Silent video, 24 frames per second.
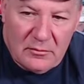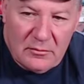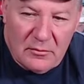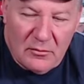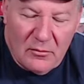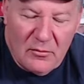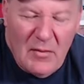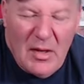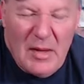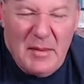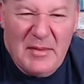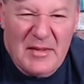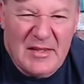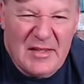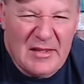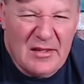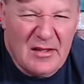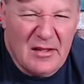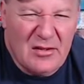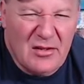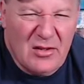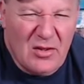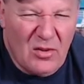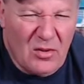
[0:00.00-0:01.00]
maybe it's
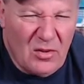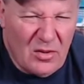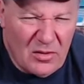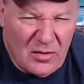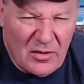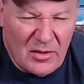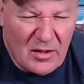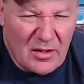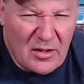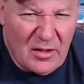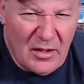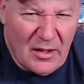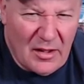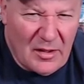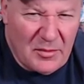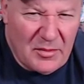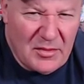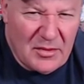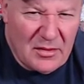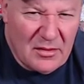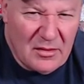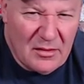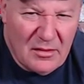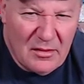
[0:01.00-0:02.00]
the solar
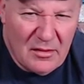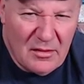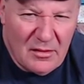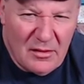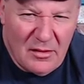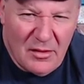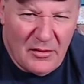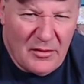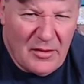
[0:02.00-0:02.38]
eclipse you know